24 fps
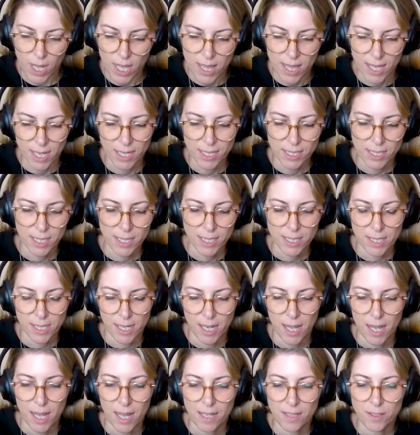I think that
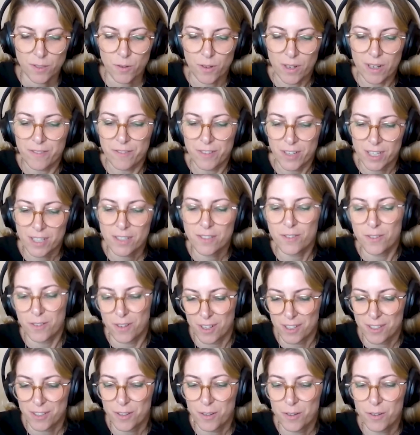to refer to
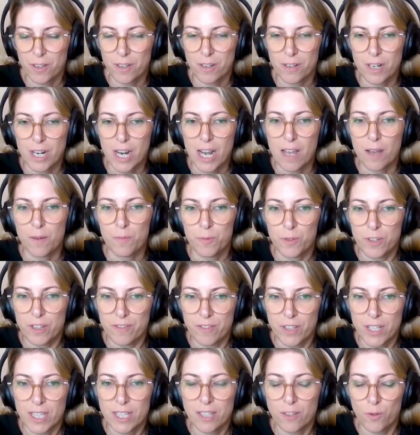also your
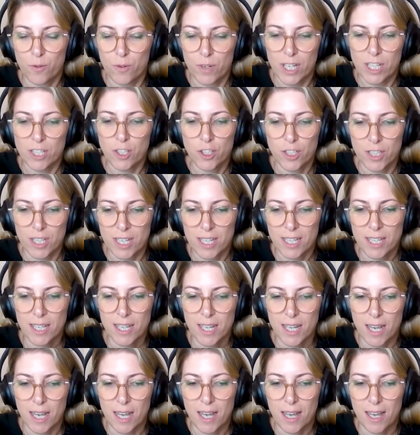previous question,
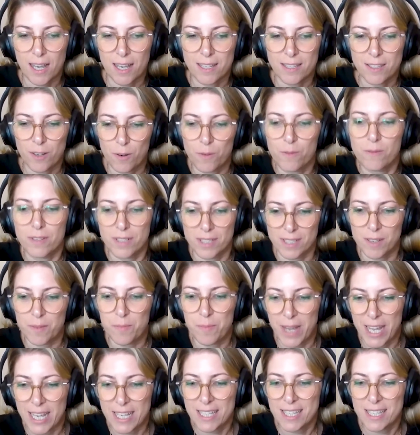so the
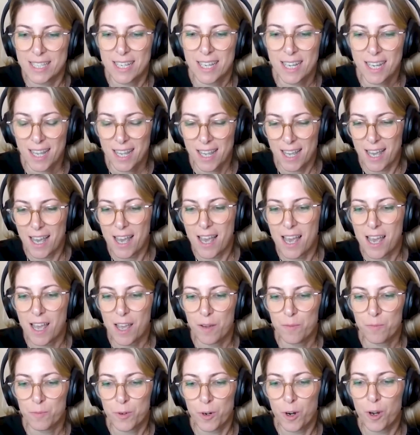basic
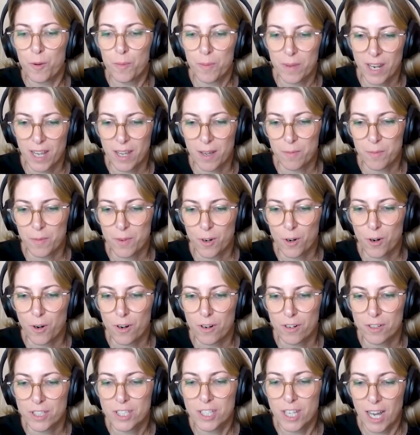problem
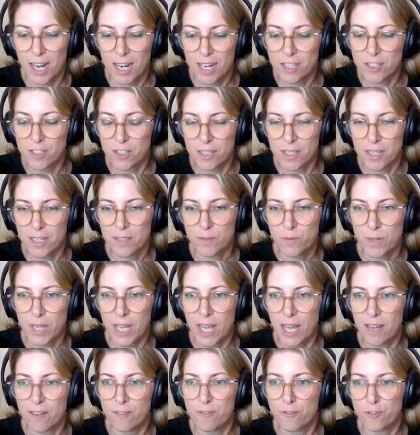or challenge that we
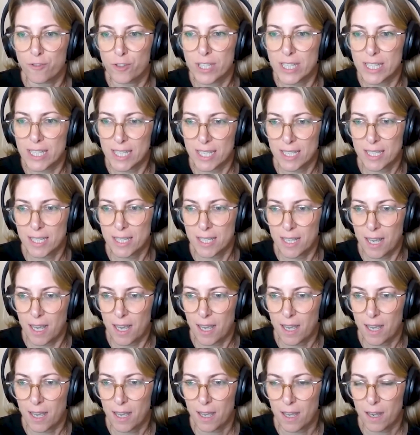have with these
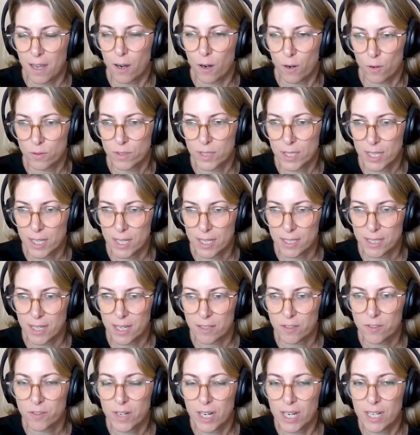OT
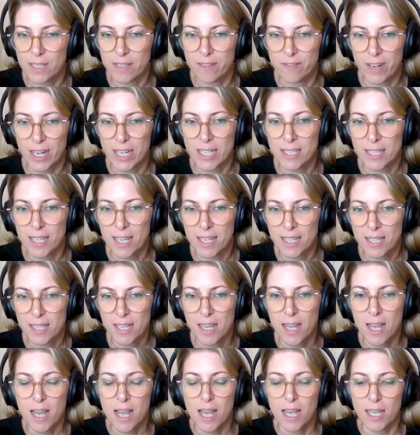industrial devices
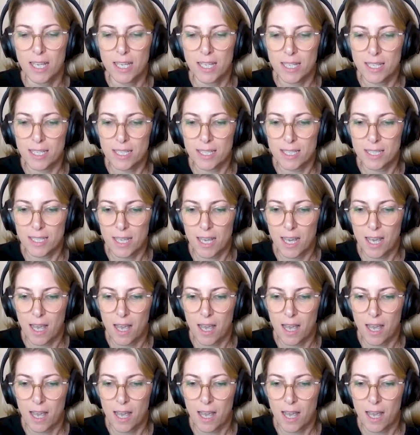is